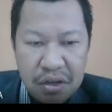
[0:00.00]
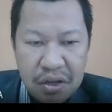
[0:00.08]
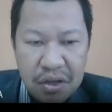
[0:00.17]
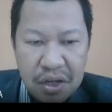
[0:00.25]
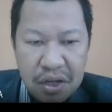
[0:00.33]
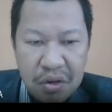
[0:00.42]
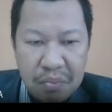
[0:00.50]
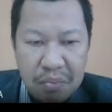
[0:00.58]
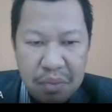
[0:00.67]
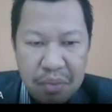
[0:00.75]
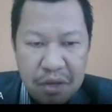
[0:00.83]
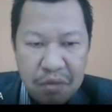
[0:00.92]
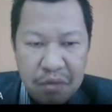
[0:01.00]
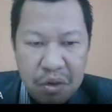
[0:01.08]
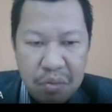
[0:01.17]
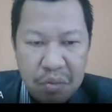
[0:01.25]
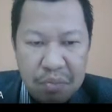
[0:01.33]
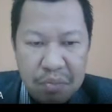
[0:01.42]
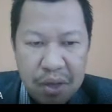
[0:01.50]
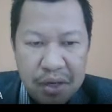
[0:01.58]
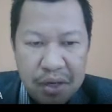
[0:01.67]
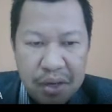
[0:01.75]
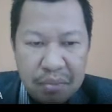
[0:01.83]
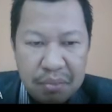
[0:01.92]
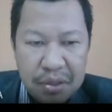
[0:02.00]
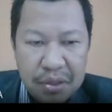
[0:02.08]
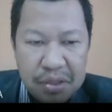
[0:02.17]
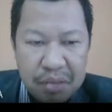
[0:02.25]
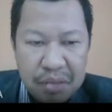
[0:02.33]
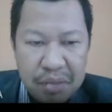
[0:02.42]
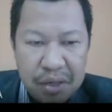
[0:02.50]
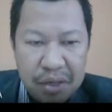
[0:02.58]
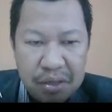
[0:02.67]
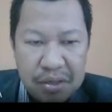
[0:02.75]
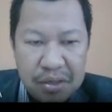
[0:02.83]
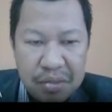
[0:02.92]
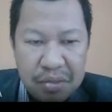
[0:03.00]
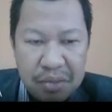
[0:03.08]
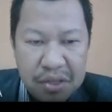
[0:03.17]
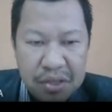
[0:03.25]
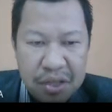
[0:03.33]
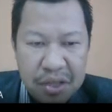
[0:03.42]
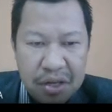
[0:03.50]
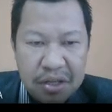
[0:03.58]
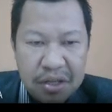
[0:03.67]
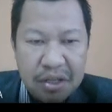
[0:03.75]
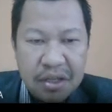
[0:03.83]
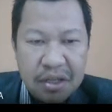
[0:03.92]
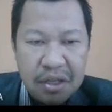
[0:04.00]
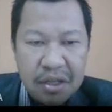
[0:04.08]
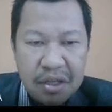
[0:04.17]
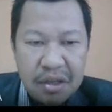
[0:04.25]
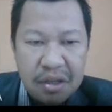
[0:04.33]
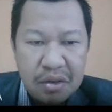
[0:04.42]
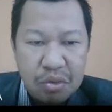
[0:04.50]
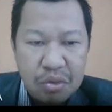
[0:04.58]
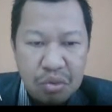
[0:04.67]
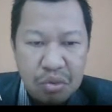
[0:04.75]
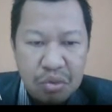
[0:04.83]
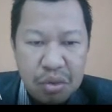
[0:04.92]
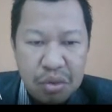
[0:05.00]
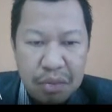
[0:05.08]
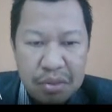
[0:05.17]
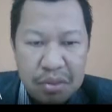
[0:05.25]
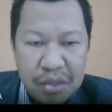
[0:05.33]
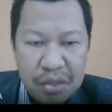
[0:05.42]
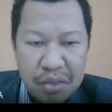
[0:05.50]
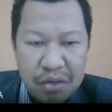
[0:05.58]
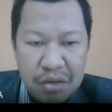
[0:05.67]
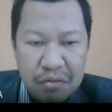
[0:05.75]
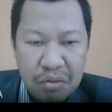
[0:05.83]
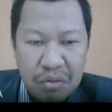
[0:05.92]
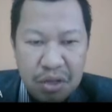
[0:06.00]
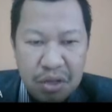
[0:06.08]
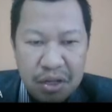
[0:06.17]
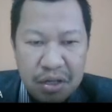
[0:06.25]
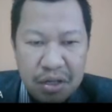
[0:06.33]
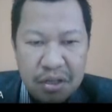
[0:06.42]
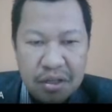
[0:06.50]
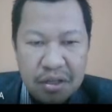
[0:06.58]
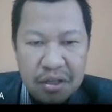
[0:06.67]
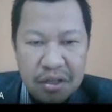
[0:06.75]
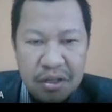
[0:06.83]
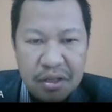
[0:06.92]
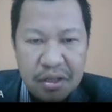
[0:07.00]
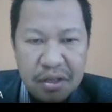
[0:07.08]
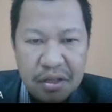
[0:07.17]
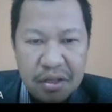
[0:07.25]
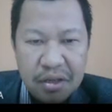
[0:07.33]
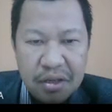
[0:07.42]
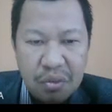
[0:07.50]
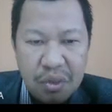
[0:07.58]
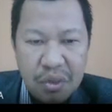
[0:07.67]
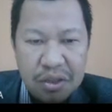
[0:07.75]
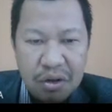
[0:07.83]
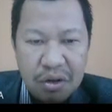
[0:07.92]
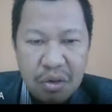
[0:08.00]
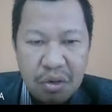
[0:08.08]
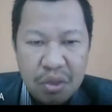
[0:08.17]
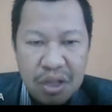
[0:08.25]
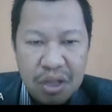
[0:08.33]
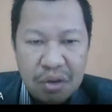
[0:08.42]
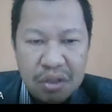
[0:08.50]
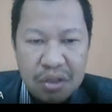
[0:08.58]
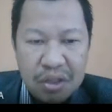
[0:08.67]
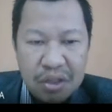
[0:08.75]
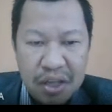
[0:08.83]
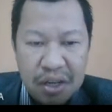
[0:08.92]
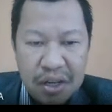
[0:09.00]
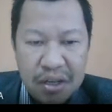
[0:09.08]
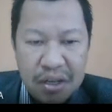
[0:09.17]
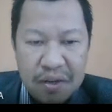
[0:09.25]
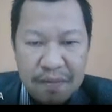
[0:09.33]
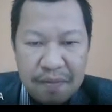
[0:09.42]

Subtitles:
okay, if we compare double sideband suppressed carrier to double sideband full carrier, with or without the carrier,